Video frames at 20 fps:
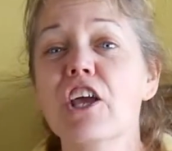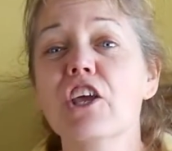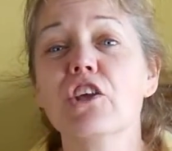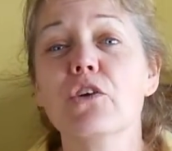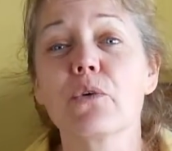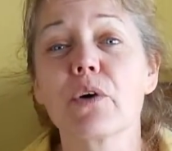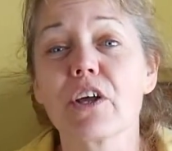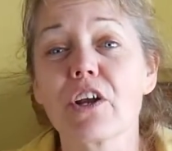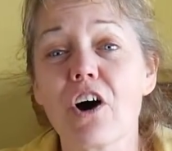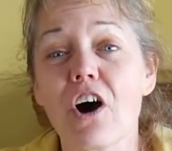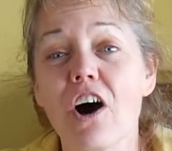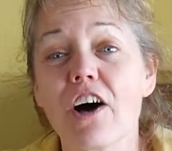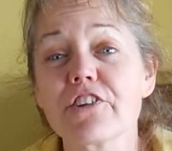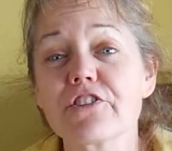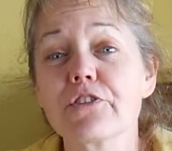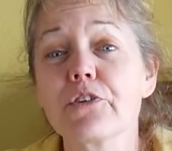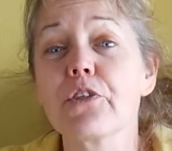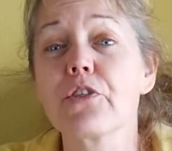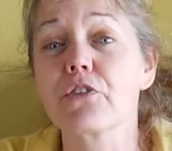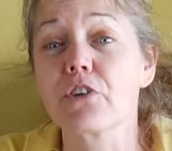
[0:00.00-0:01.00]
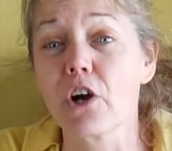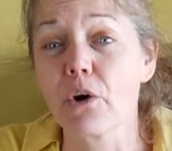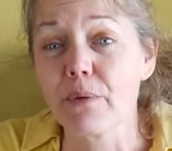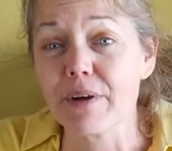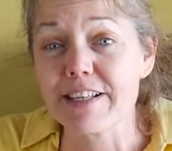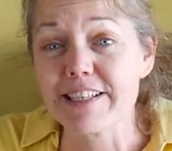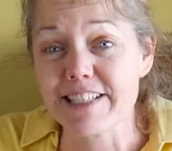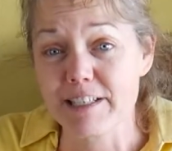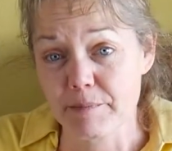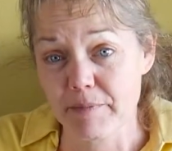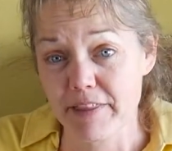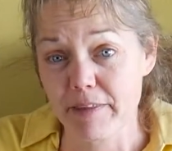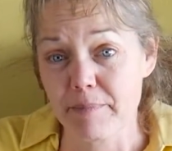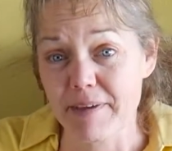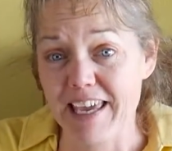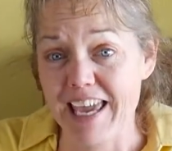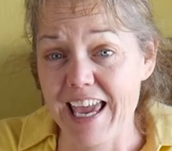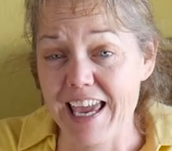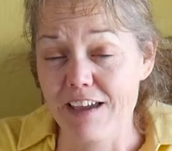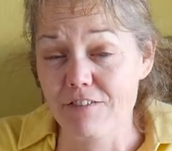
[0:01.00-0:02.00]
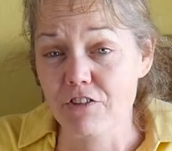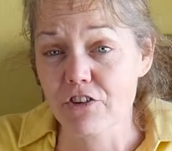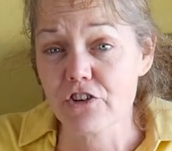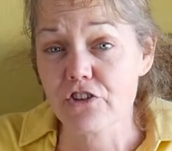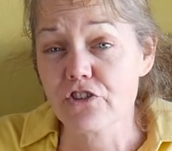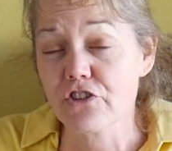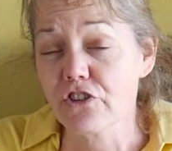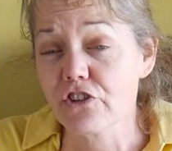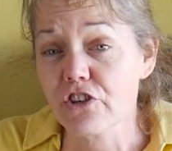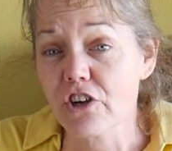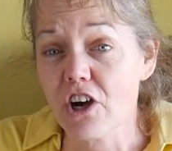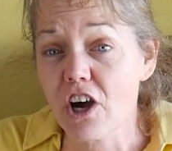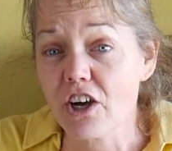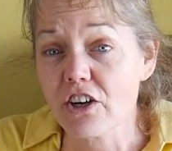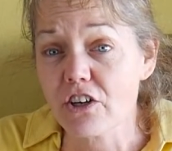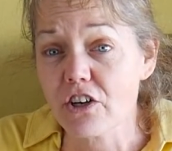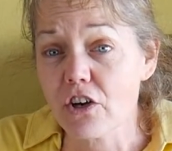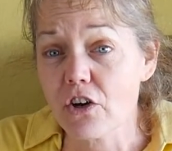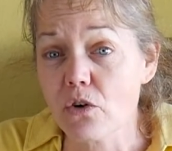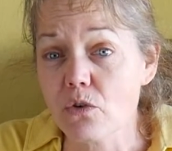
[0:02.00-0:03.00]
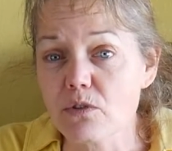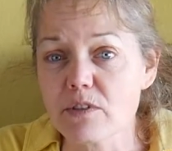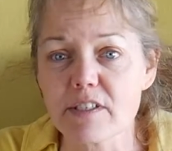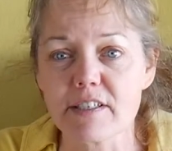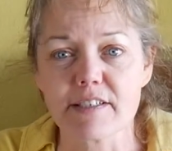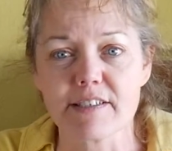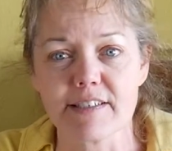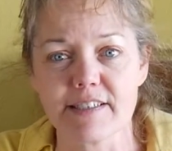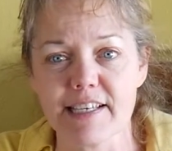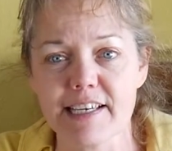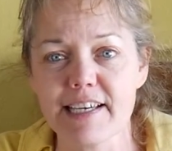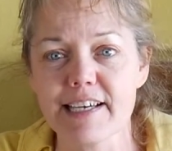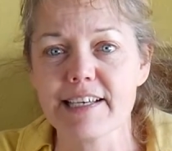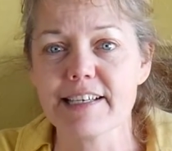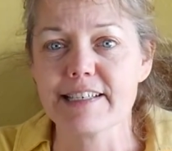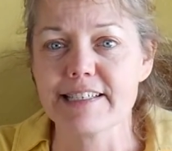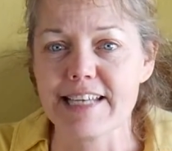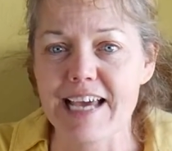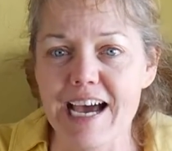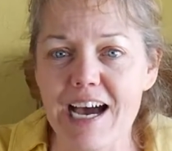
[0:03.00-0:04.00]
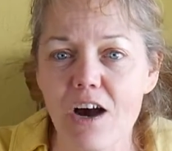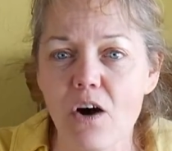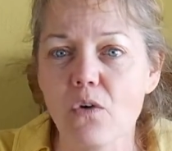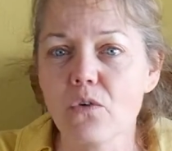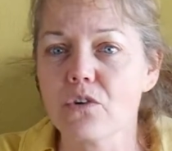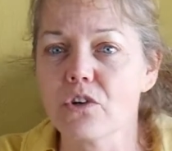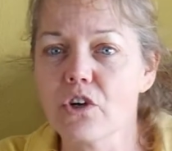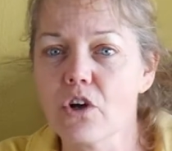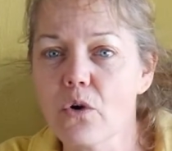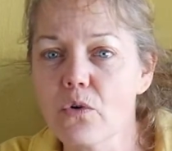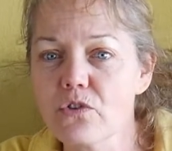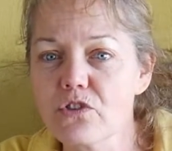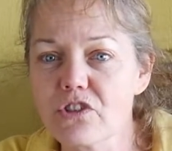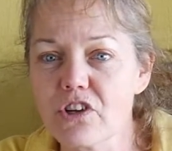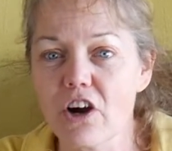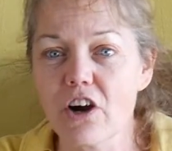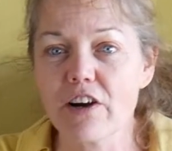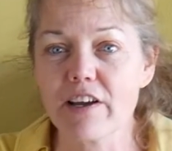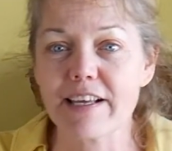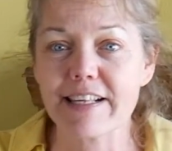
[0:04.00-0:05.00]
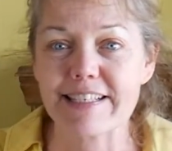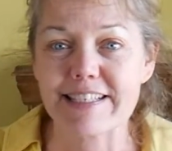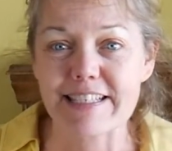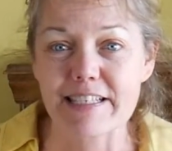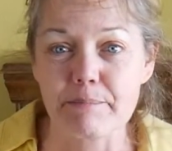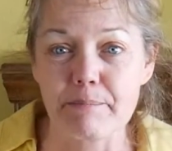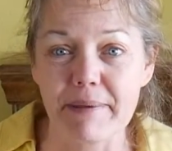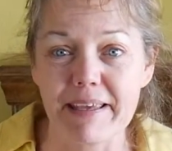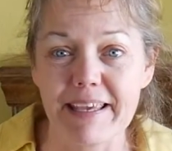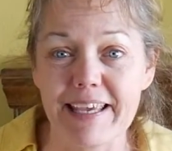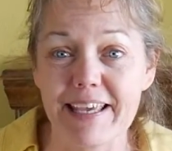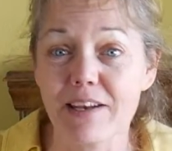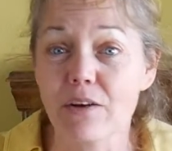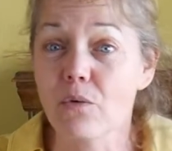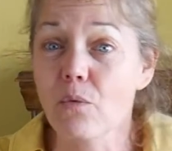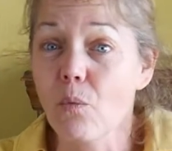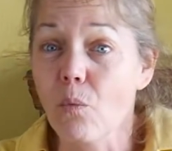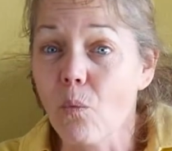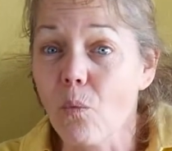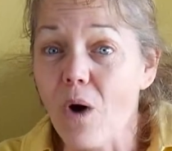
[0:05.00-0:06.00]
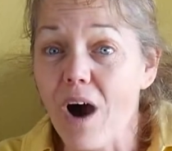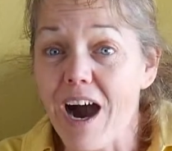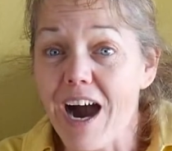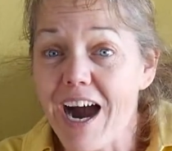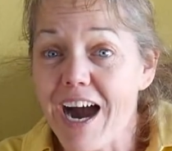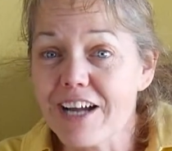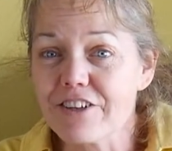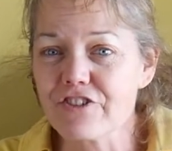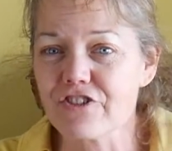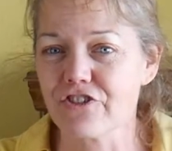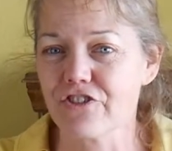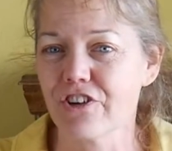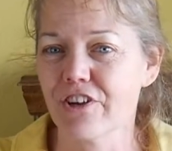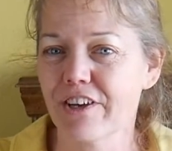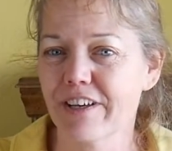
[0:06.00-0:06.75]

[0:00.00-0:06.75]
You can also throw in some of the behaviors your dog knows. Sit, down, nose target, spin, watch.